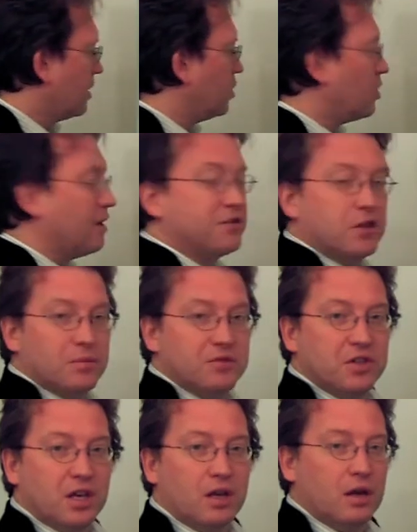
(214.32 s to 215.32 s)
you have
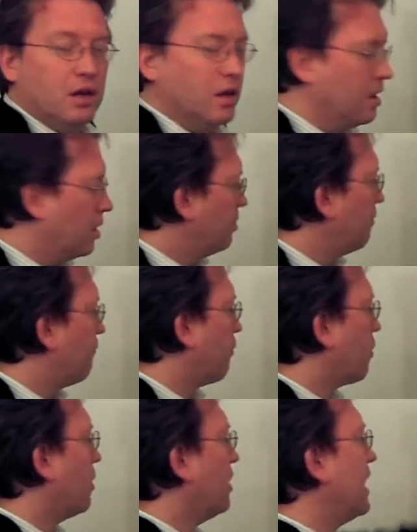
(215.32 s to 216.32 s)
something
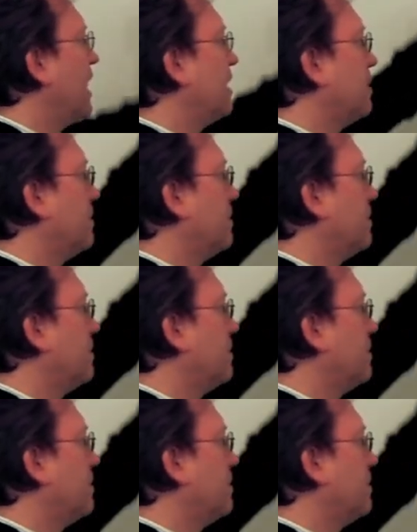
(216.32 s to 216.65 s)
before all that.